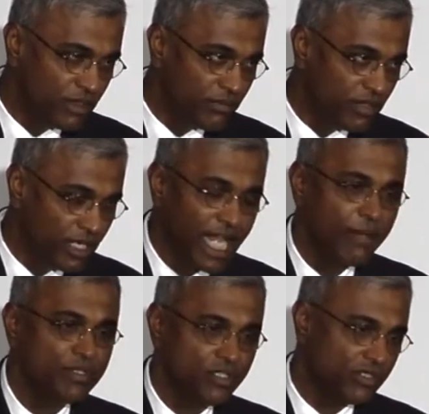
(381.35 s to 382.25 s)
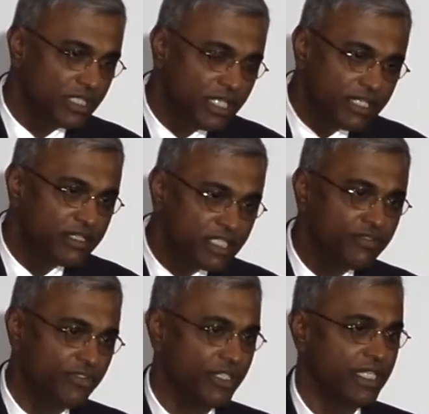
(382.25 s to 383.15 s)
relapse or
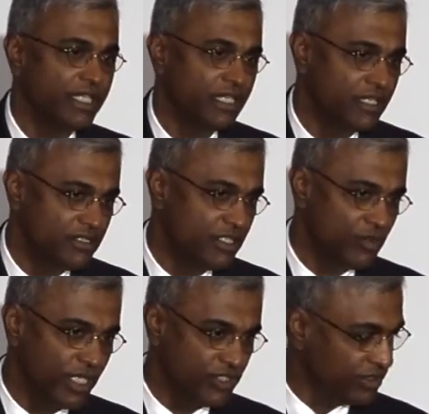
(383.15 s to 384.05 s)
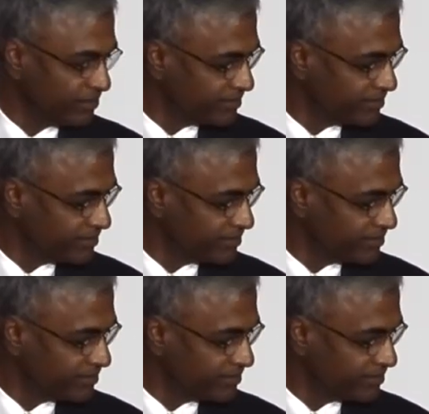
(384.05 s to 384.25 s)
recurrence-free situation.